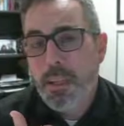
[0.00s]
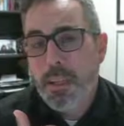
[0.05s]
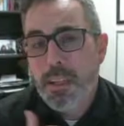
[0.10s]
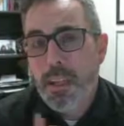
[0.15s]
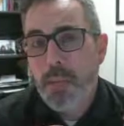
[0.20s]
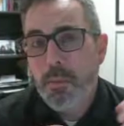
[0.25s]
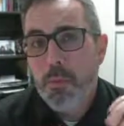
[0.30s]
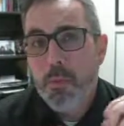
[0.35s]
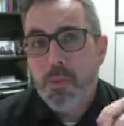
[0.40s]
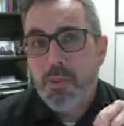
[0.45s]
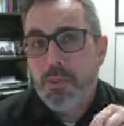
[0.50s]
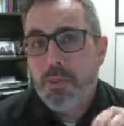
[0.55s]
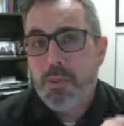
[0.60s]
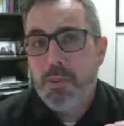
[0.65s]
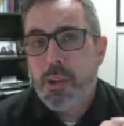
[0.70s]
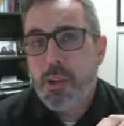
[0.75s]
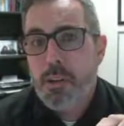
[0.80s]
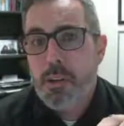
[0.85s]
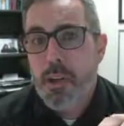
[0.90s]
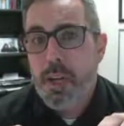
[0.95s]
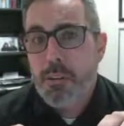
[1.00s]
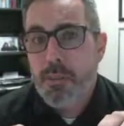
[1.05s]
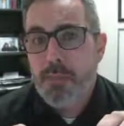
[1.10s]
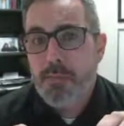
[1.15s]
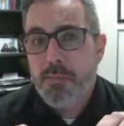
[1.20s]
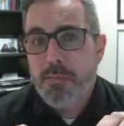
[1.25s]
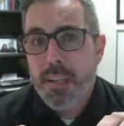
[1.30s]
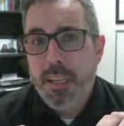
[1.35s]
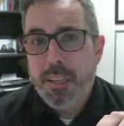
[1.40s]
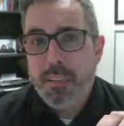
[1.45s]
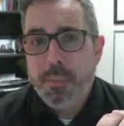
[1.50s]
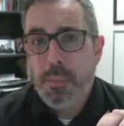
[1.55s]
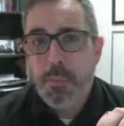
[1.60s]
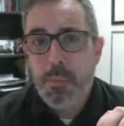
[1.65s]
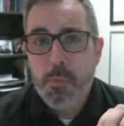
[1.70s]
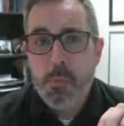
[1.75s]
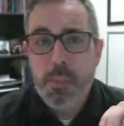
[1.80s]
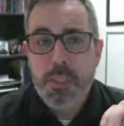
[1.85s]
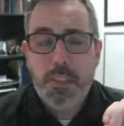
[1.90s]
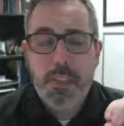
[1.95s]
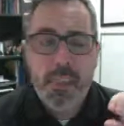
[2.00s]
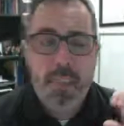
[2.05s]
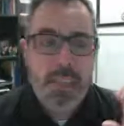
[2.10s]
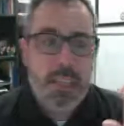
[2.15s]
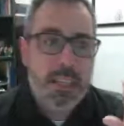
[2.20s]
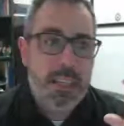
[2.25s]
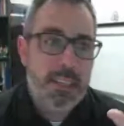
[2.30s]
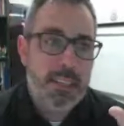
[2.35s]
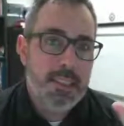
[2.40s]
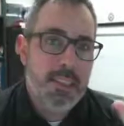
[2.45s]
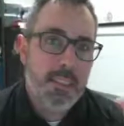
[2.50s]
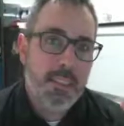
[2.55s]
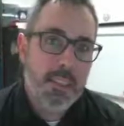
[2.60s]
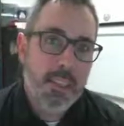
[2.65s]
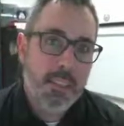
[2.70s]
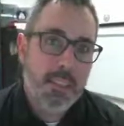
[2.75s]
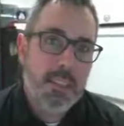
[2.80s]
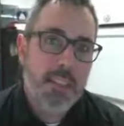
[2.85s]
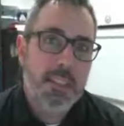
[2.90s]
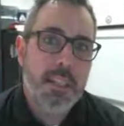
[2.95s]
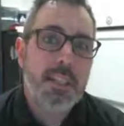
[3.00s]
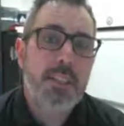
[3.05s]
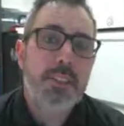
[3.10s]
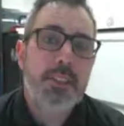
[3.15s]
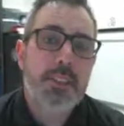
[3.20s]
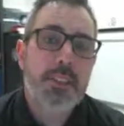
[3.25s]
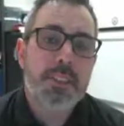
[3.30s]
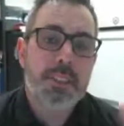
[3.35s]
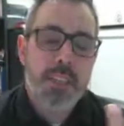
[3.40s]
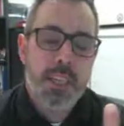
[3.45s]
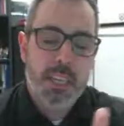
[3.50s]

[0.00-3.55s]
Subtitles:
Now, once you start talking about values, we say it's either continuous,